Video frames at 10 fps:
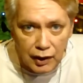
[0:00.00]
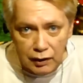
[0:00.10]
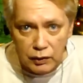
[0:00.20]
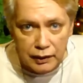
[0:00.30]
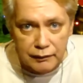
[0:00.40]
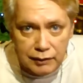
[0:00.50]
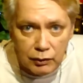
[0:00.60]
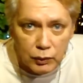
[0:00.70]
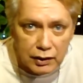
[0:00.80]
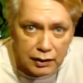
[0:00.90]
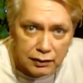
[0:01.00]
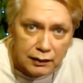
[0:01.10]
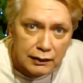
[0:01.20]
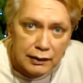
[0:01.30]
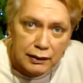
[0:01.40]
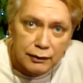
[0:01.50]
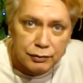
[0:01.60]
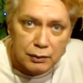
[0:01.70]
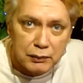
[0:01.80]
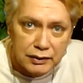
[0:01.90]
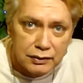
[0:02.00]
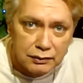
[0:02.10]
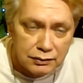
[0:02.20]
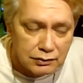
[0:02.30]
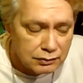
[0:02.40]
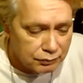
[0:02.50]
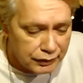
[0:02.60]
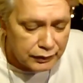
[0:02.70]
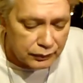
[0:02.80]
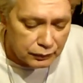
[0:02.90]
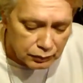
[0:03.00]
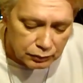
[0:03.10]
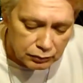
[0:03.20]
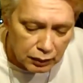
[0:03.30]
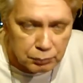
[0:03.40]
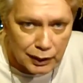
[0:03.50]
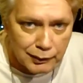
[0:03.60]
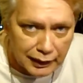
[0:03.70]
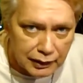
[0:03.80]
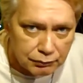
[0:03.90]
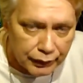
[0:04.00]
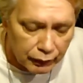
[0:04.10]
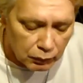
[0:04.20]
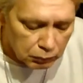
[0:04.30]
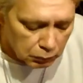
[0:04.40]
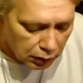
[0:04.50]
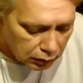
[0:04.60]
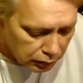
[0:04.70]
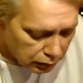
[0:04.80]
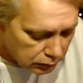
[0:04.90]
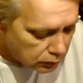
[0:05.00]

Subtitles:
I don't even know what if I'm in view. Probably in view, but, you know.